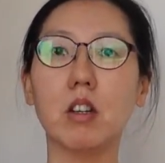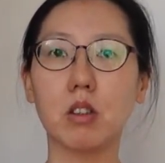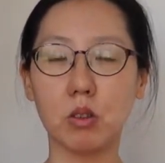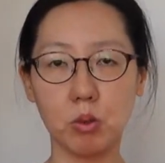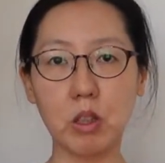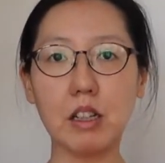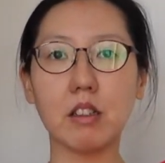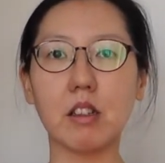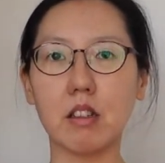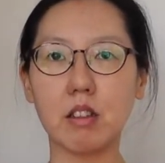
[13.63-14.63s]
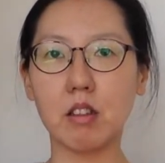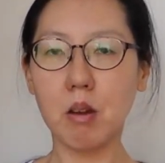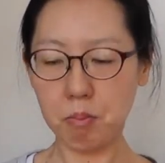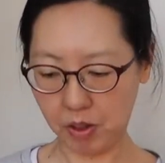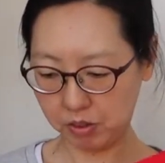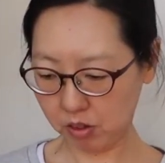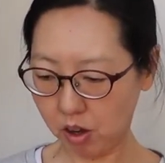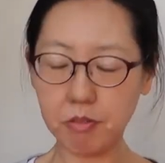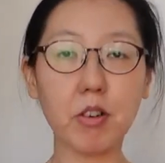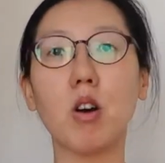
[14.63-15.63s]
do like this but
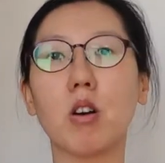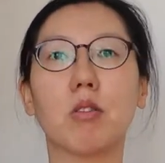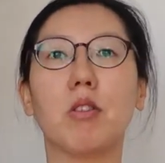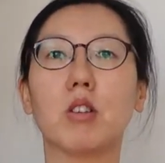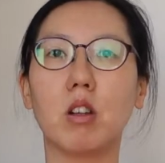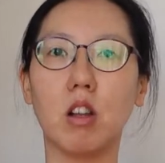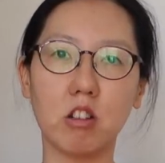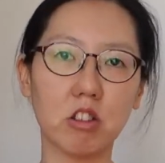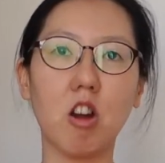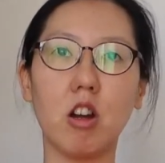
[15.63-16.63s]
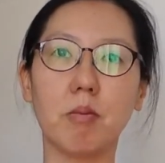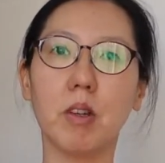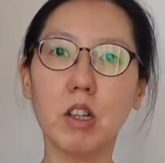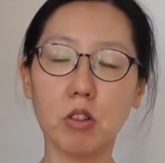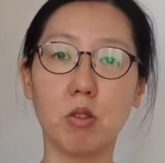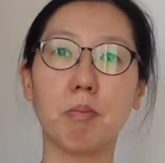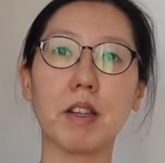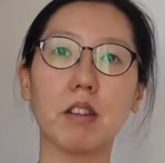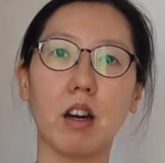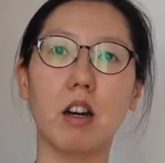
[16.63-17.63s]
of course for the long term you make
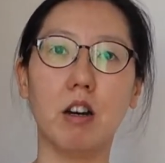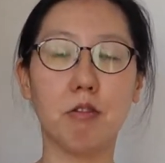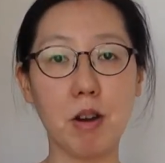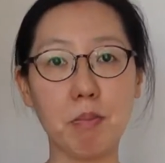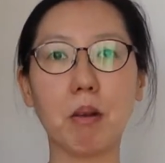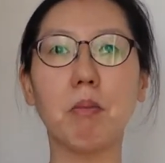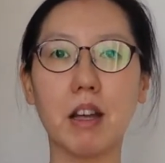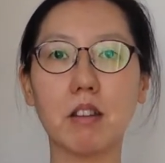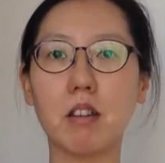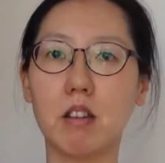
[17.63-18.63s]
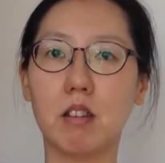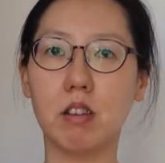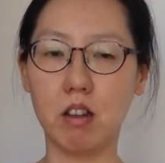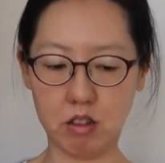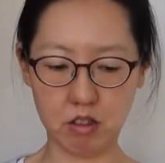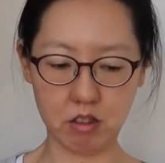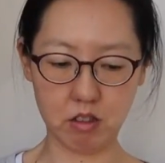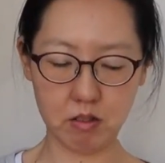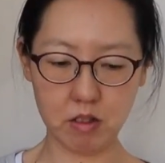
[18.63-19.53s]
a fabric mask is uh,